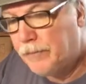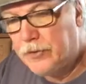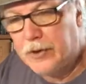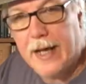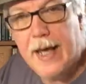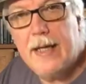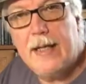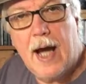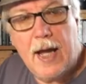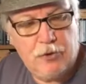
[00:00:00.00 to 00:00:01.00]

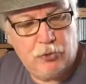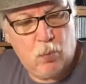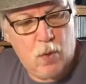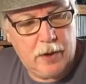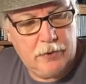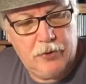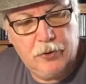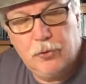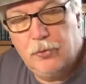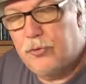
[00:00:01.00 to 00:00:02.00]
Today, I just want
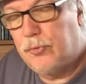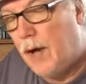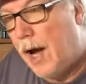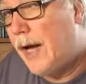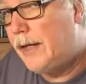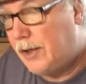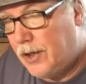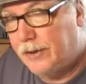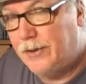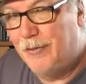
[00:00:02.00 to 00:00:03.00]
to try to
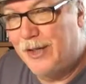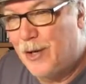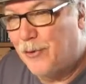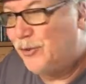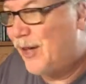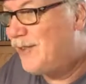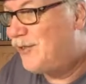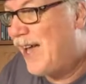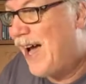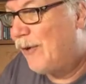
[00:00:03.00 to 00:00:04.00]
cut the video size
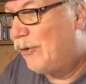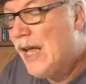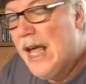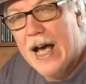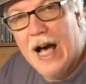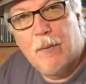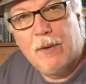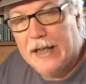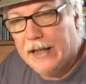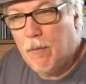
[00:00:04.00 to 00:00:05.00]
down. We
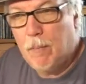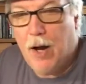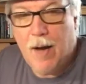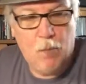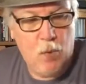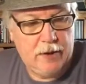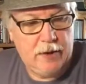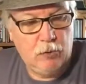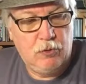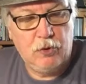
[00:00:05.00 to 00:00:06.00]
did have a problem with
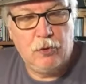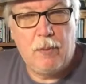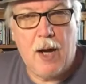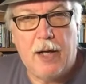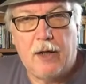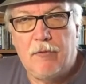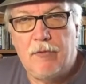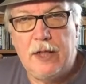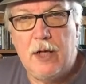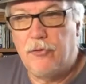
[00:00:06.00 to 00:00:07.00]
YouTube on our
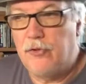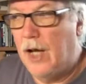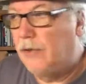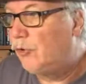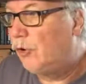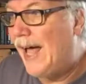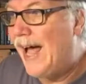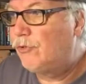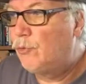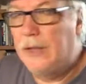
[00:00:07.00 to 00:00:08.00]
video size, so
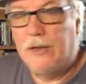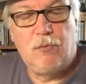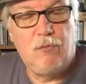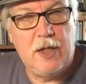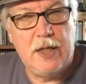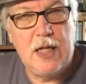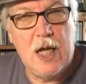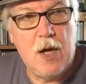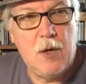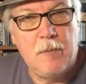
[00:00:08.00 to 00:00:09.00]
last week's
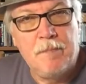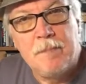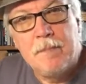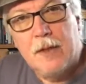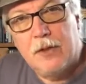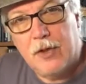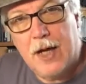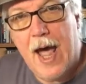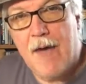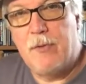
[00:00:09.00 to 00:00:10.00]
video is going
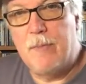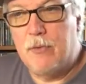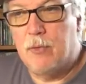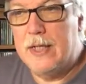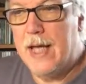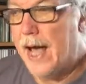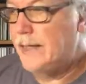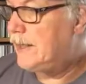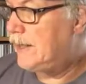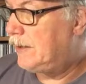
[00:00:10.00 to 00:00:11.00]
to have to be
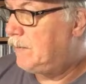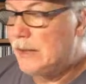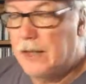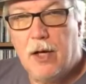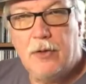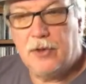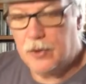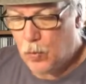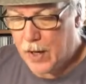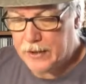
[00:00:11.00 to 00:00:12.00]
re-edited because it
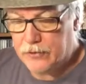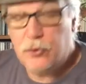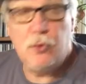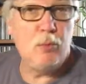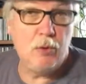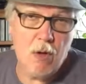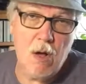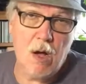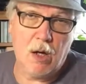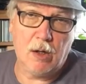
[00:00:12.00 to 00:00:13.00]
went too
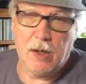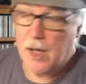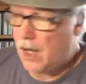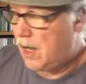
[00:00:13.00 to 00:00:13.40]
long.